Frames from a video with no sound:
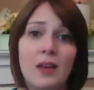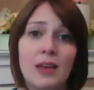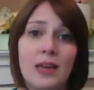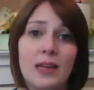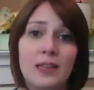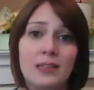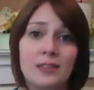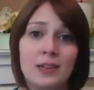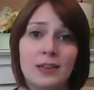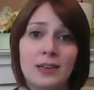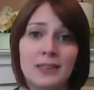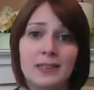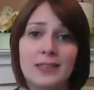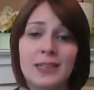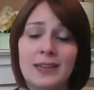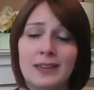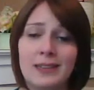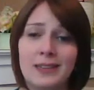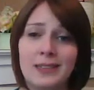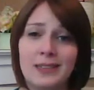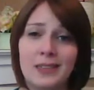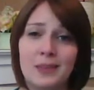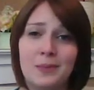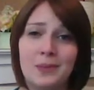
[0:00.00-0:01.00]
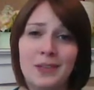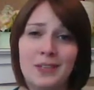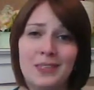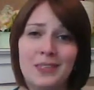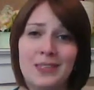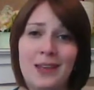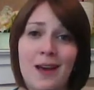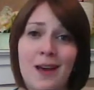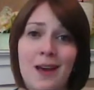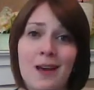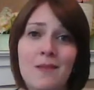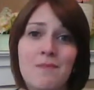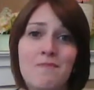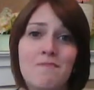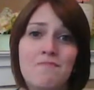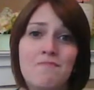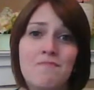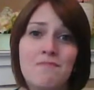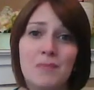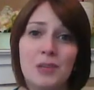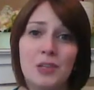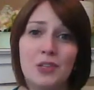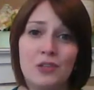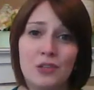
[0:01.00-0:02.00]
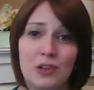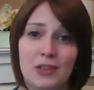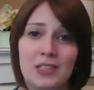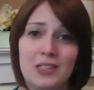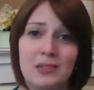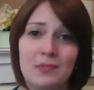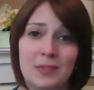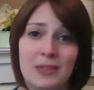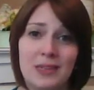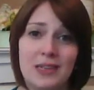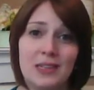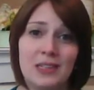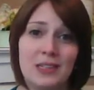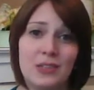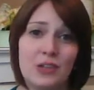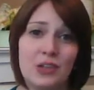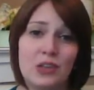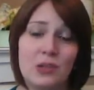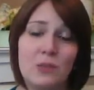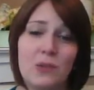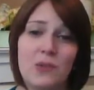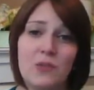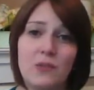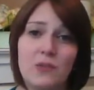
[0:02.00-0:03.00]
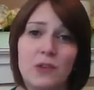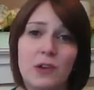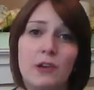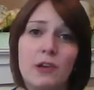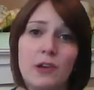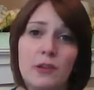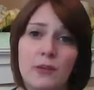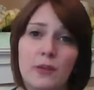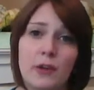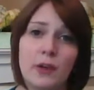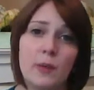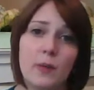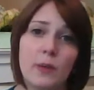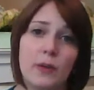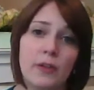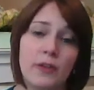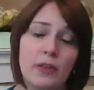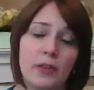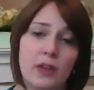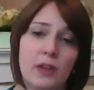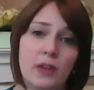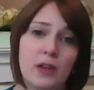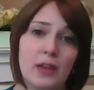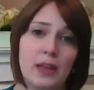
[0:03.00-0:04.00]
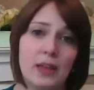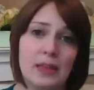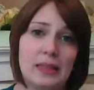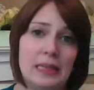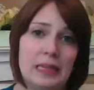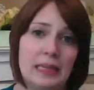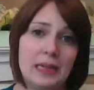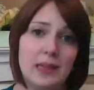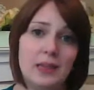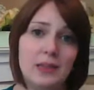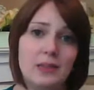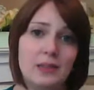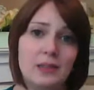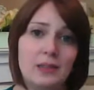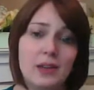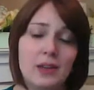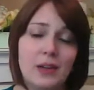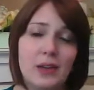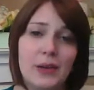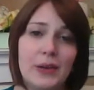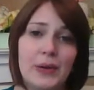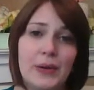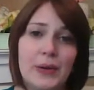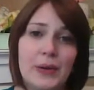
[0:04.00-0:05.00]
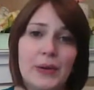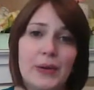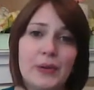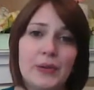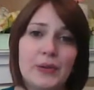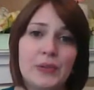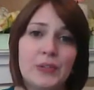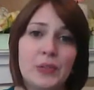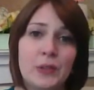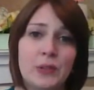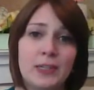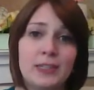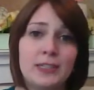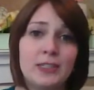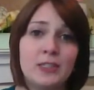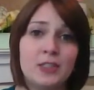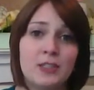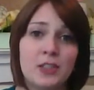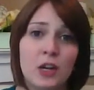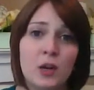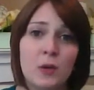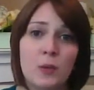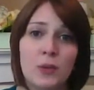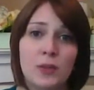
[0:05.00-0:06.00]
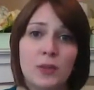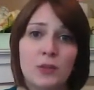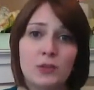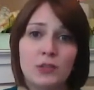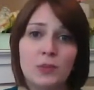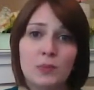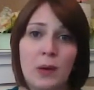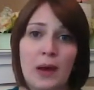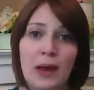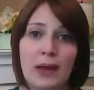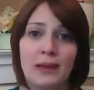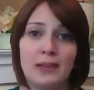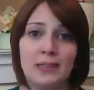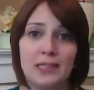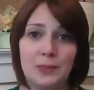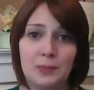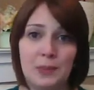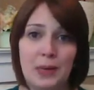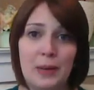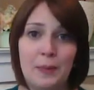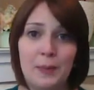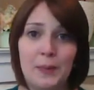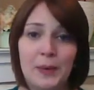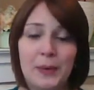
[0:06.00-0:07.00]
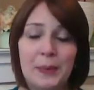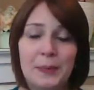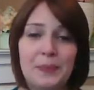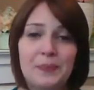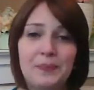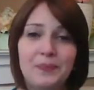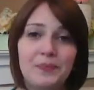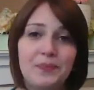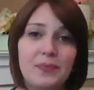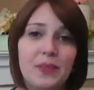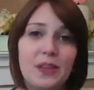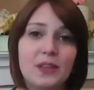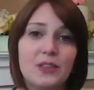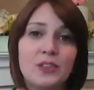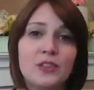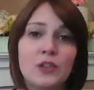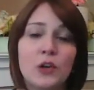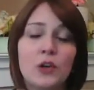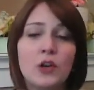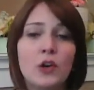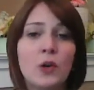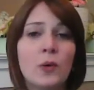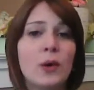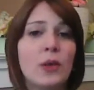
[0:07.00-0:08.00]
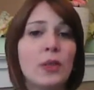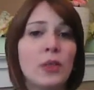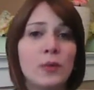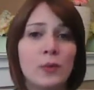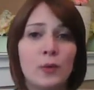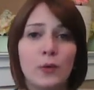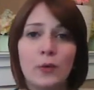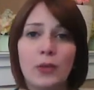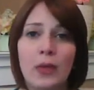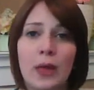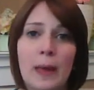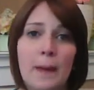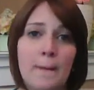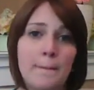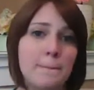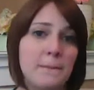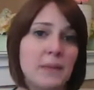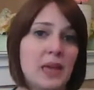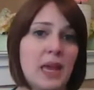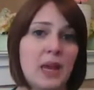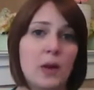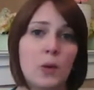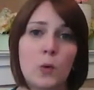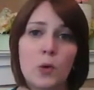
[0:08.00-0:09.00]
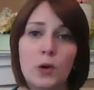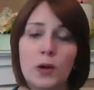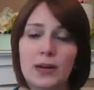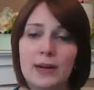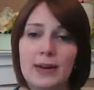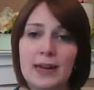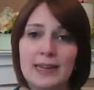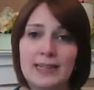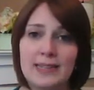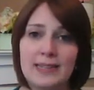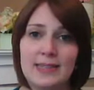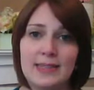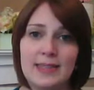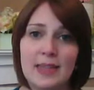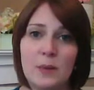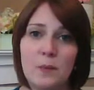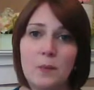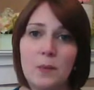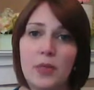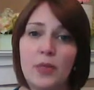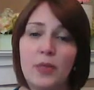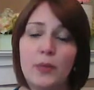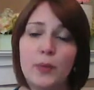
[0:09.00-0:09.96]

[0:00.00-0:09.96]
It's going to take a little bit of time, but trust me, it's going to be very, very worth it in the end. So let's start with those piles of paper. Start going through them and organizing them.